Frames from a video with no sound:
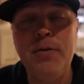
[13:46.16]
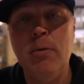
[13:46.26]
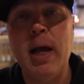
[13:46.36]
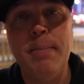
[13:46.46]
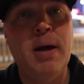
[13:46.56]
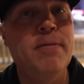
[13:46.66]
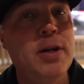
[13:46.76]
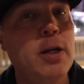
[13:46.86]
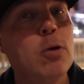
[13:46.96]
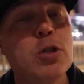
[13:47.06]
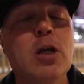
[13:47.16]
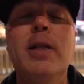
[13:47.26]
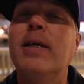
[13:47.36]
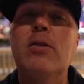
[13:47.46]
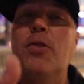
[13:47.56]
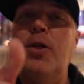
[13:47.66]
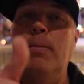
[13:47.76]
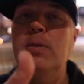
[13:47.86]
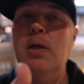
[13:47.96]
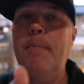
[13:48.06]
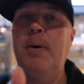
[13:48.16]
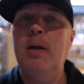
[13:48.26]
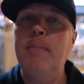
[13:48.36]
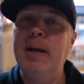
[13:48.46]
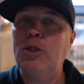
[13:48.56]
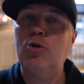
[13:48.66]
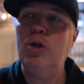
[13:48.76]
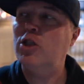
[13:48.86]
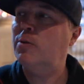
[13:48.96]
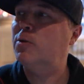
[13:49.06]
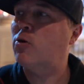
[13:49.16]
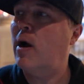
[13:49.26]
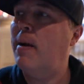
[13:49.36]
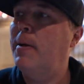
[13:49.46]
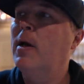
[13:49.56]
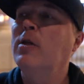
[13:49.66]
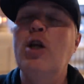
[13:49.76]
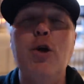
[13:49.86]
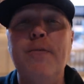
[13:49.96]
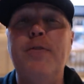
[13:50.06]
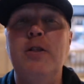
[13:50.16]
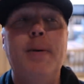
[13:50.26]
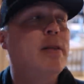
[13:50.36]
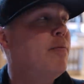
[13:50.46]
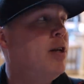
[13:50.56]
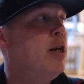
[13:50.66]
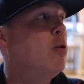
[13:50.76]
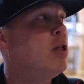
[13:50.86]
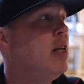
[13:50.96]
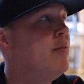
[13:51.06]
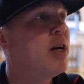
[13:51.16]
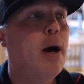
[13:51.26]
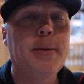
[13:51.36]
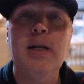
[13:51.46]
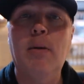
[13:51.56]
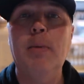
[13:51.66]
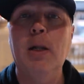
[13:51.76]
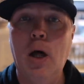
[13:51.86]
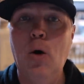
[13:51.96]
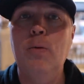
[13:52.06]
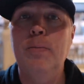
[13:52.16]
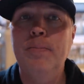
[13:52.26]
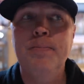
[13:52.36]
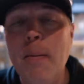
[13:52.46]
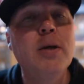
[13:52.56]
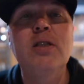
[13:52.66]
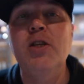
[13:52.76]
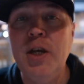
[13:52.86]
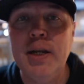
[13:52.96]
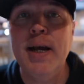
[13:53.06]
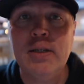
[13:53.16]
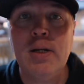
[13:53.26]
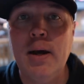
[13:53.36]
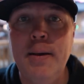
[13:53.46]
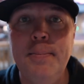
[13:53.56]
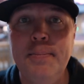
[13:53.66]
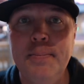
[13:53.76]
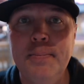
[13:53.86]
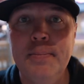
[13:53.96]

if you like my videos, click the thumbs up button, make sure you subscribe, tell your friends about the videos, and leave a comment down below. I'll see you next time.